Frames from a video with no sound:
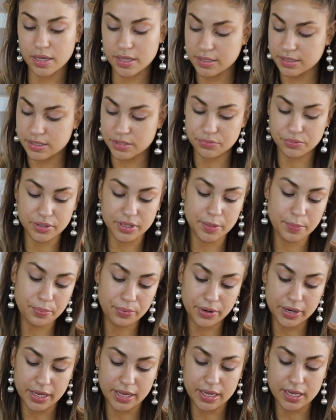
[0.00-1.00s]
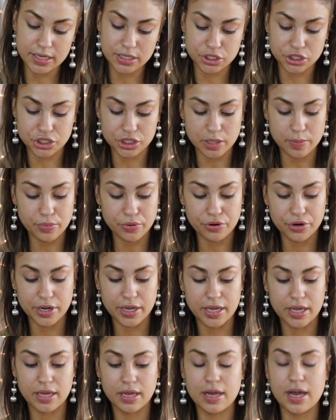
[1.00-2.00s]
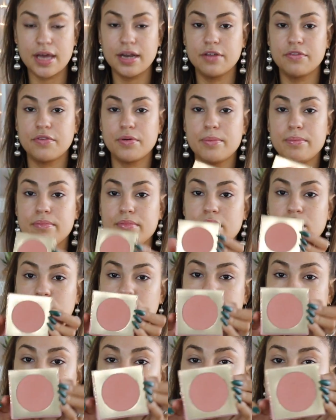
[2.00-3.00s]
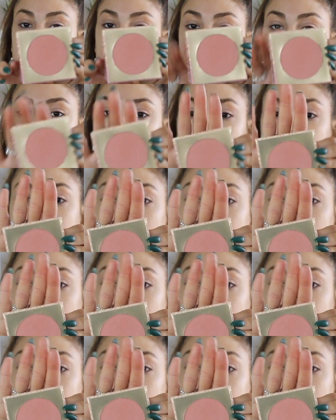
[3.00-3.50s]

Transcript: It's a really pretty shimmery kind of muted